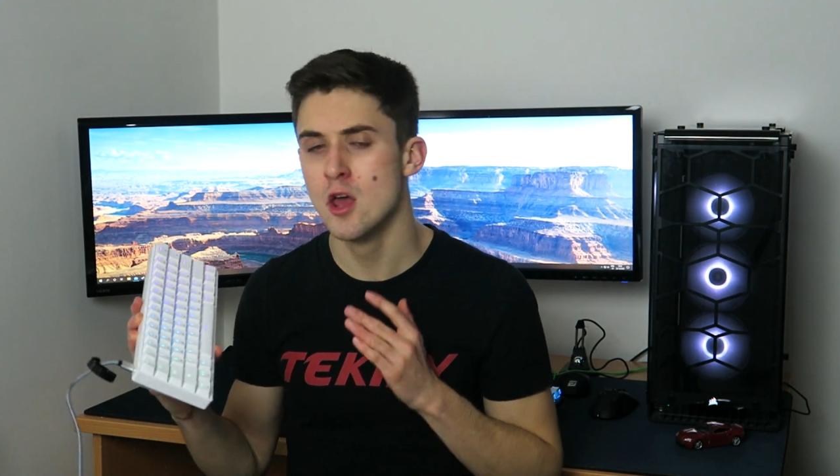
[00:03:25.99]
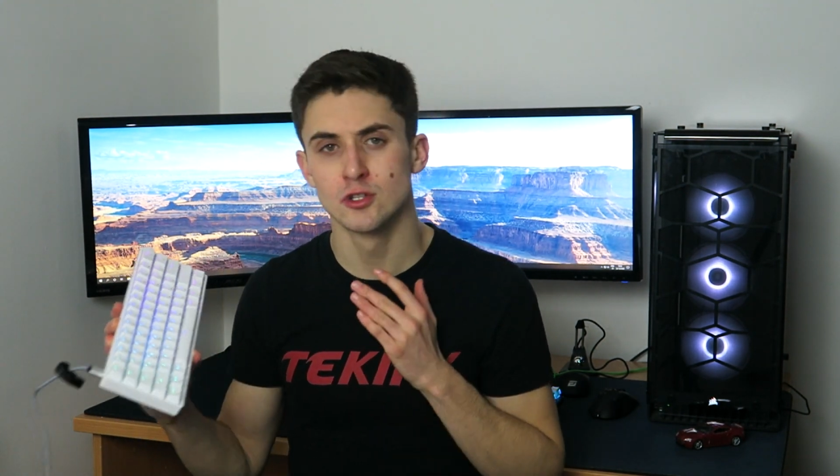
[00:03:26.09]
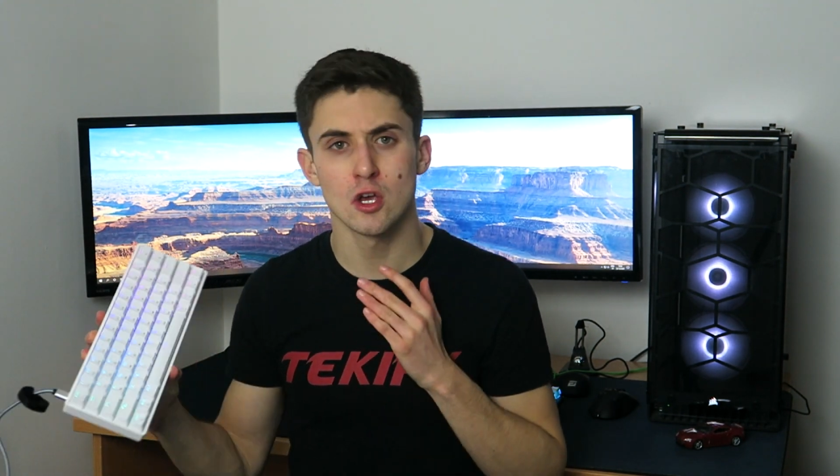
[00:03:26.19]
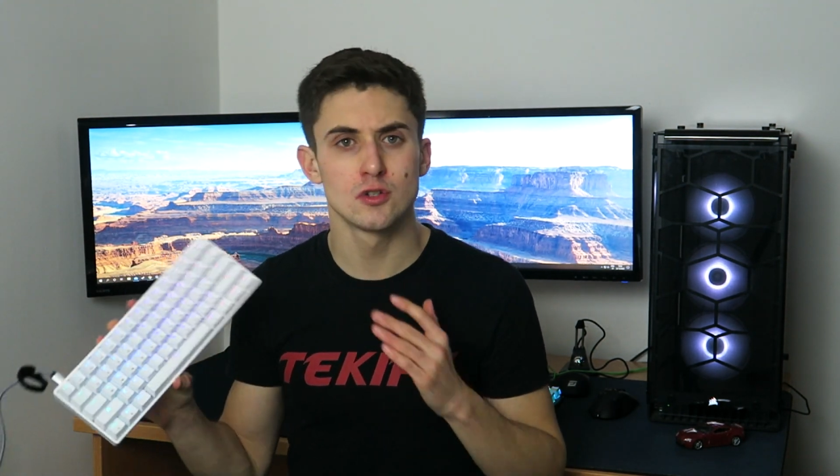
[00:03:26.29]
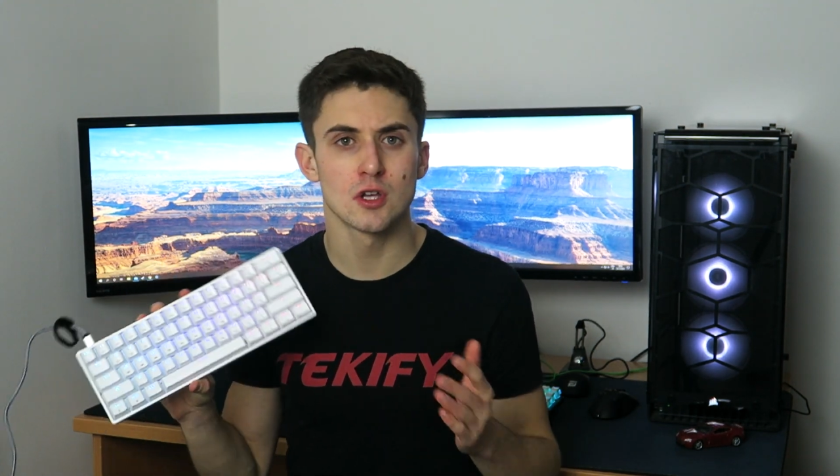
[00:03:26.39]

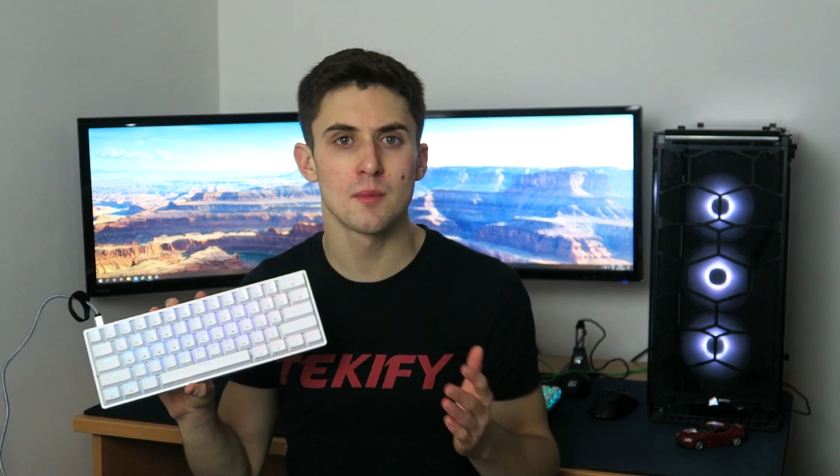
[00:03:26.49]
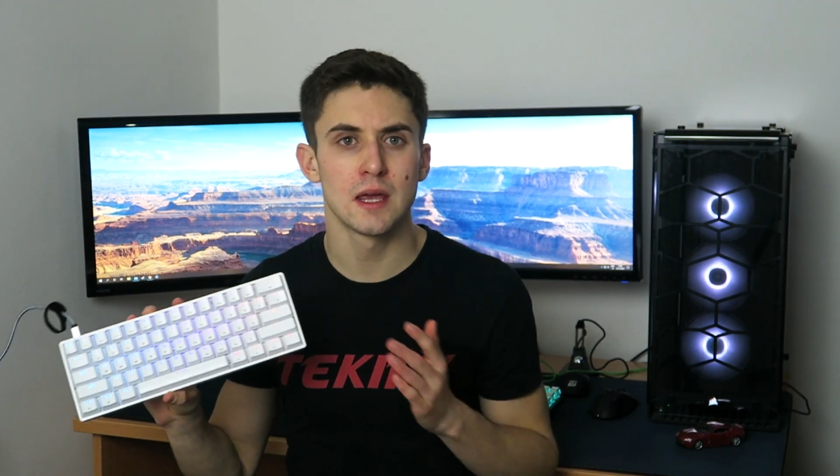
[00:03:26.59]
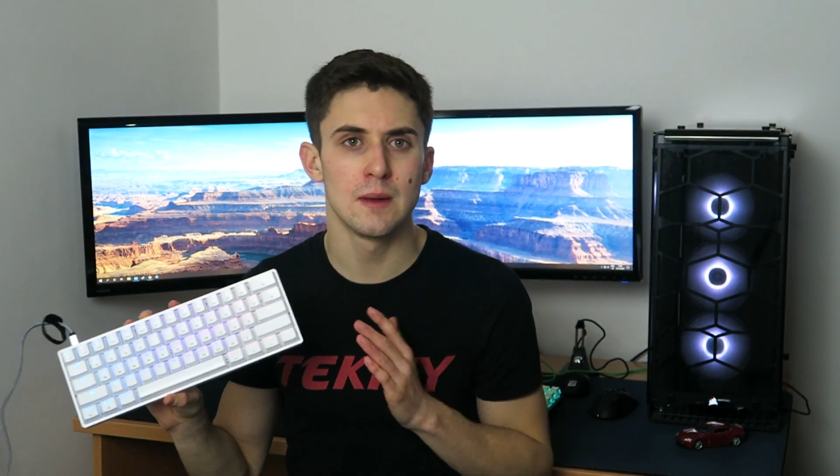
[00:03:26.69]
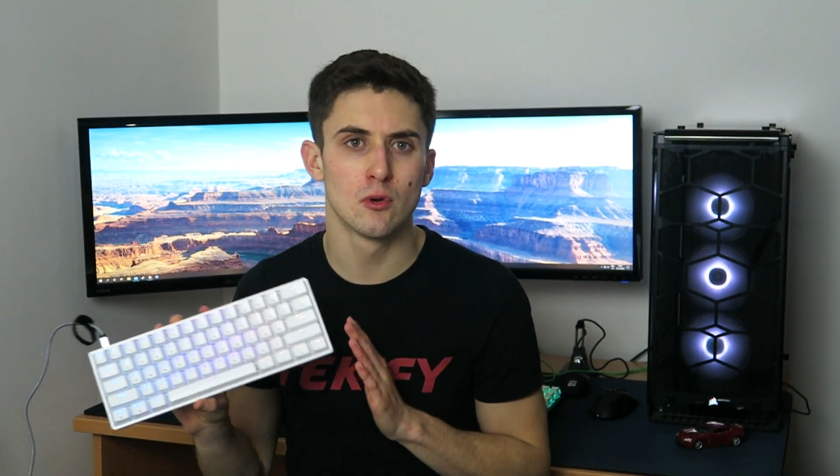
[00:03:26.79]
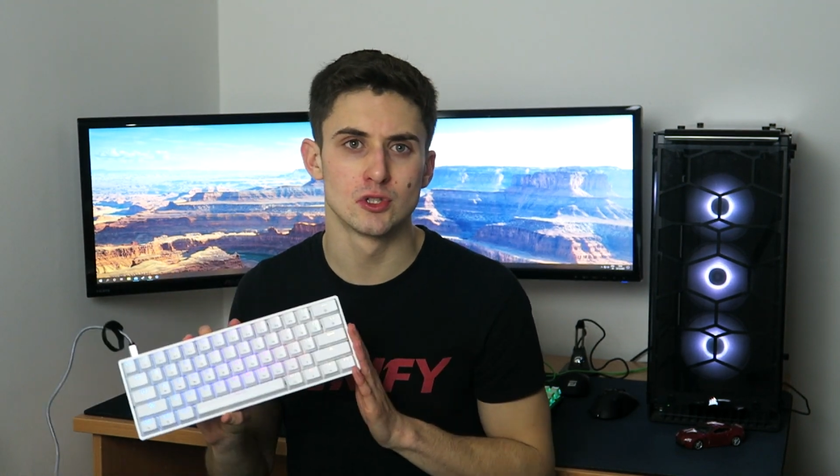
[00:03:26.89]
So some
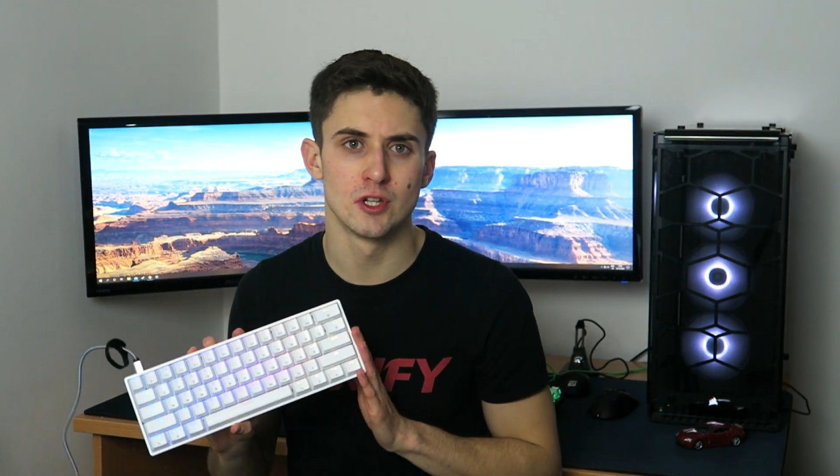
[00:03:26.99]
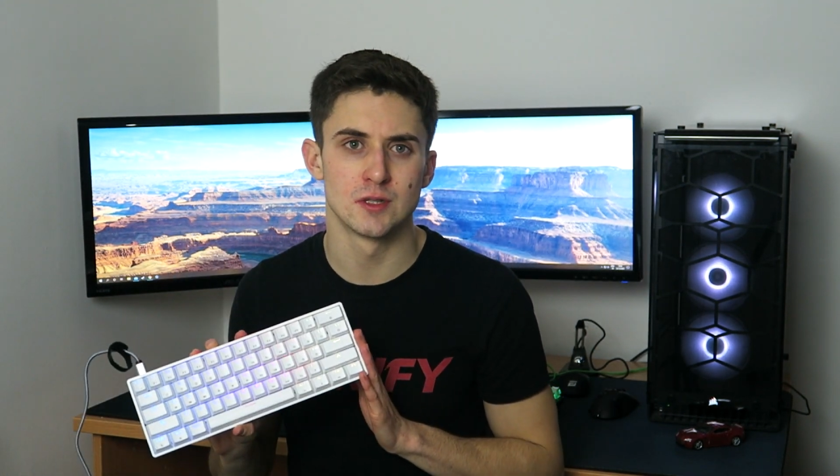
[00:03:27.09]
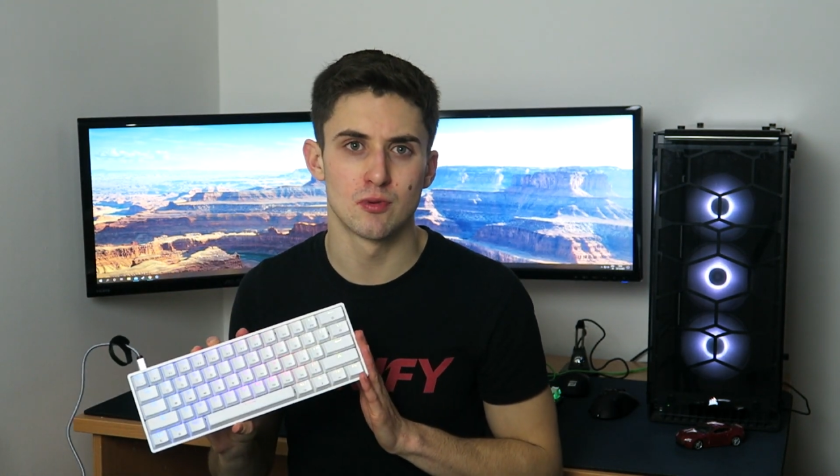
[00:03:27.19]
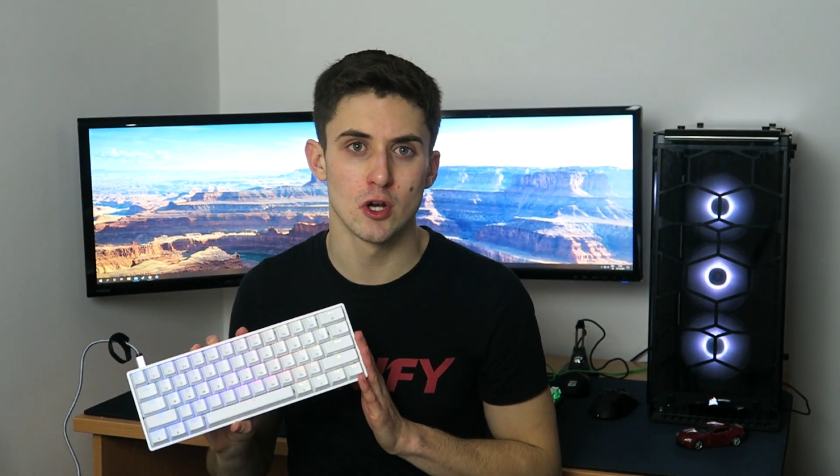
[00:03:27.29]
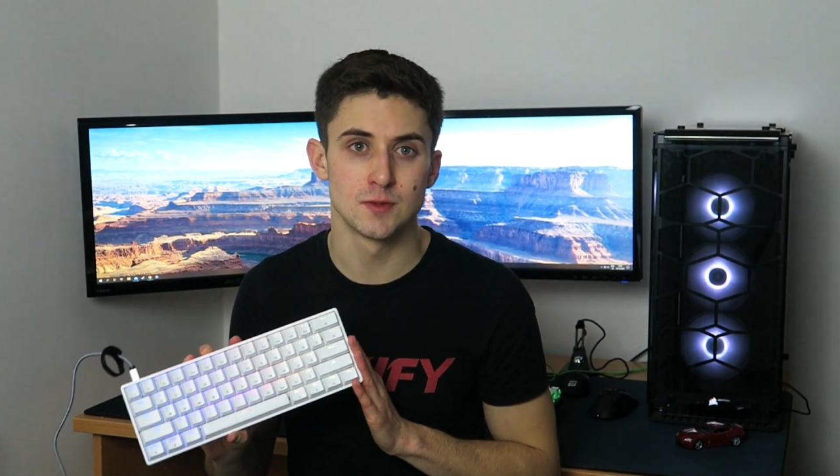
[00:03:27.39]
keyboards at this
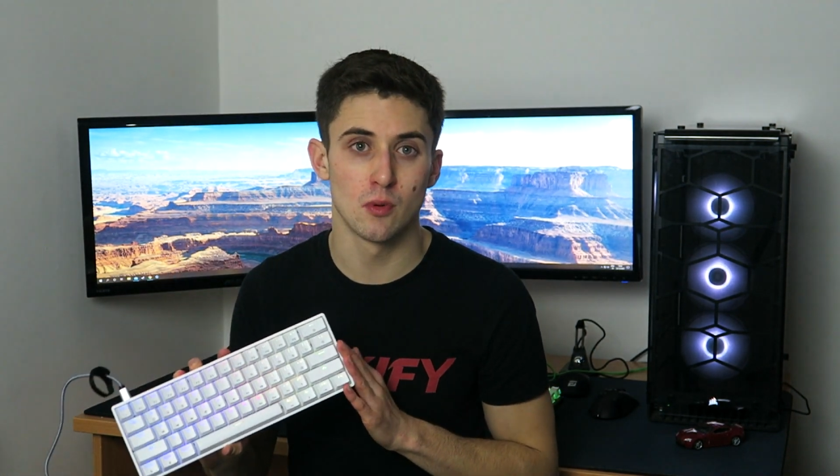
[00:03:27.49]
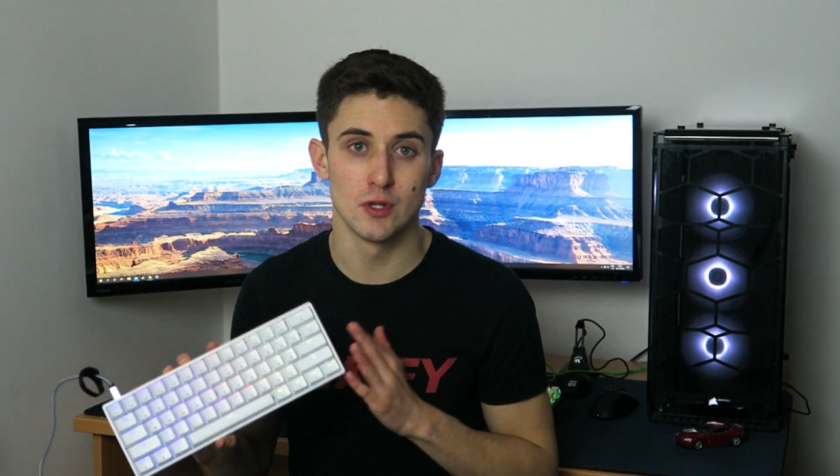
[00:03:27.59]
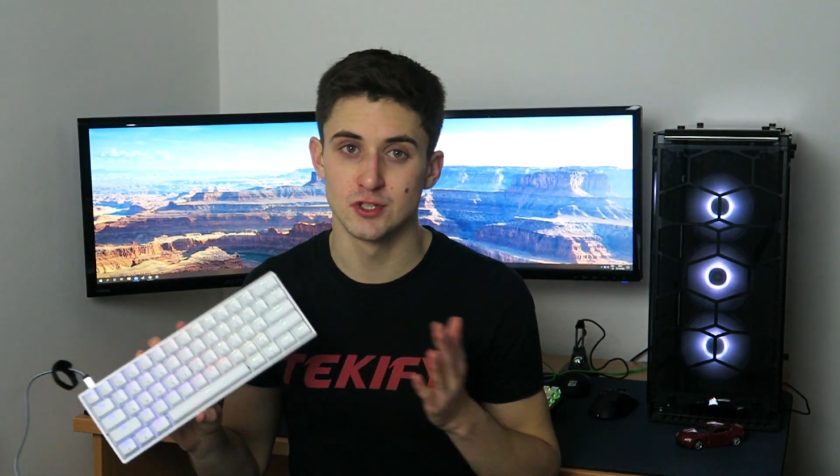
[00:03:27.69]
price point,